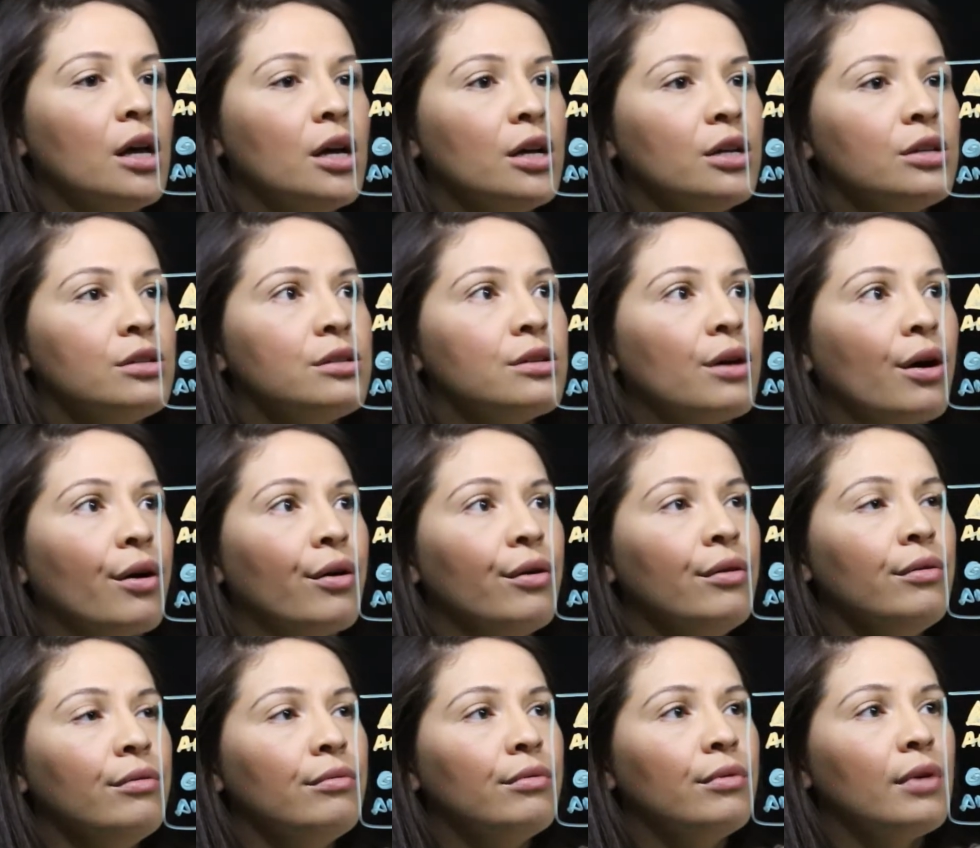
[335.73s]

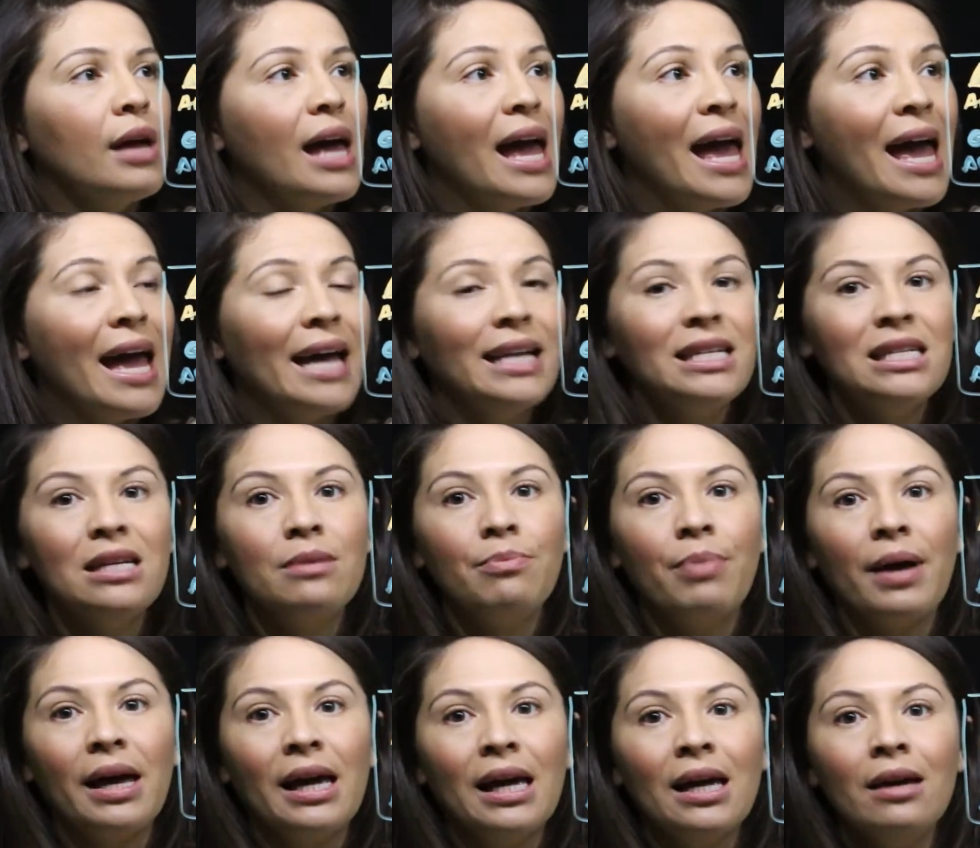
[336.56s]
So
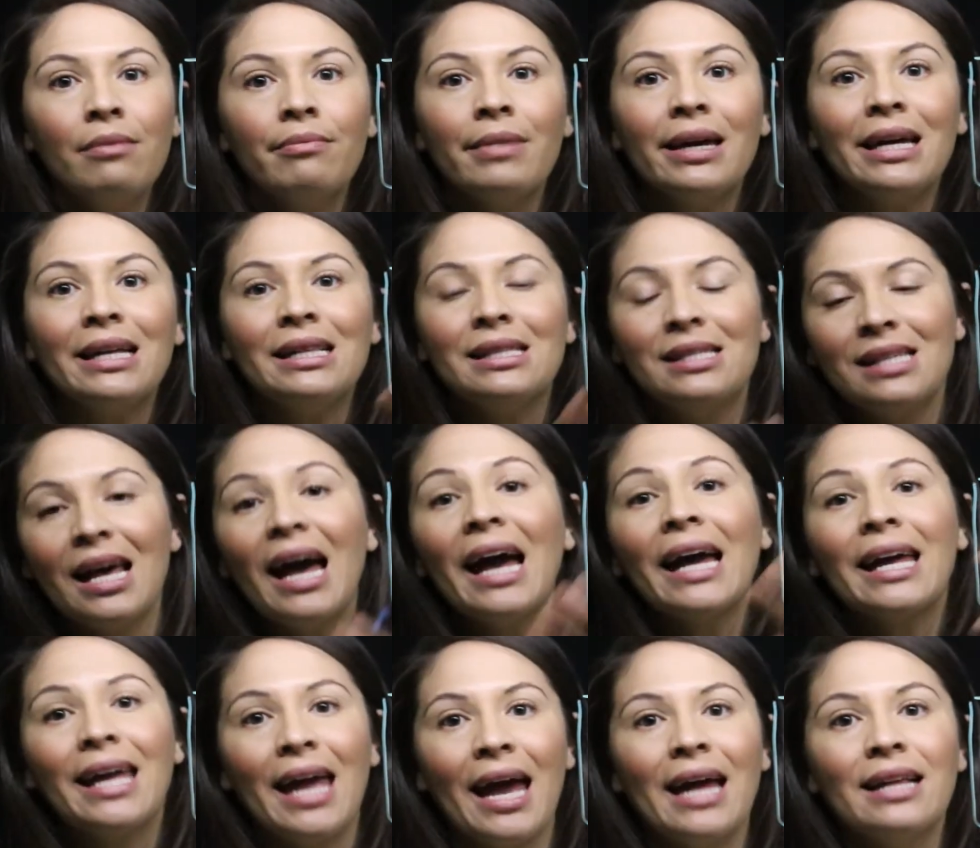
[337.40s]
anti-B means
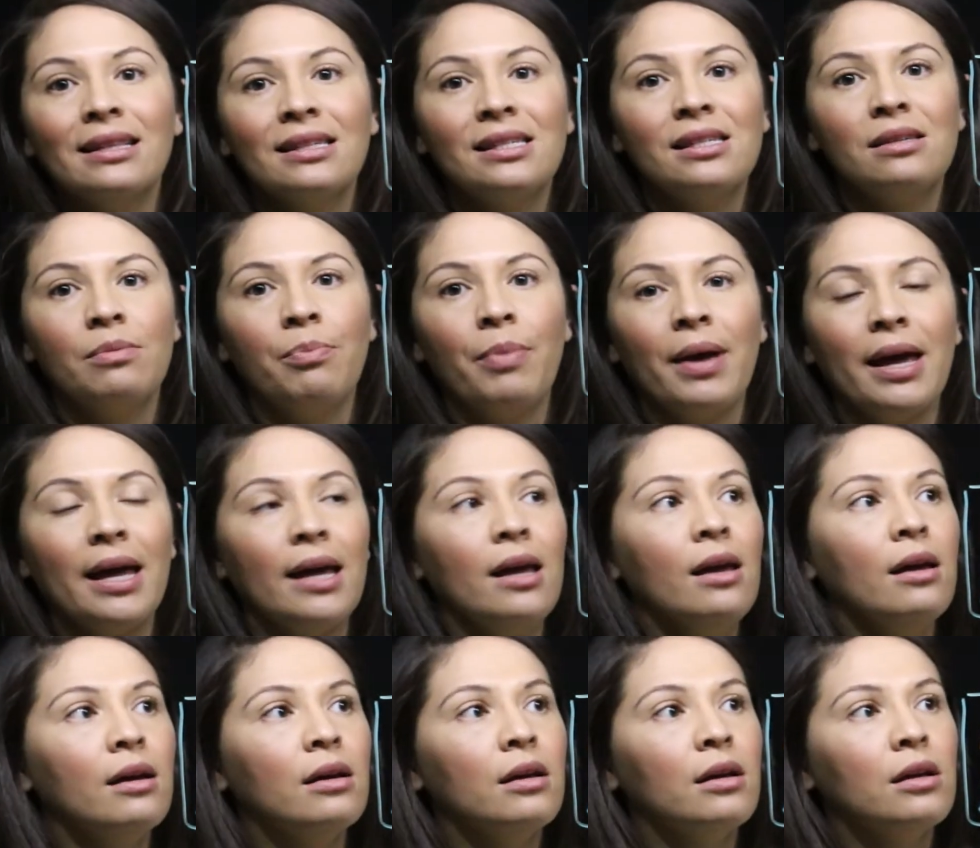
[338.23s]
against B.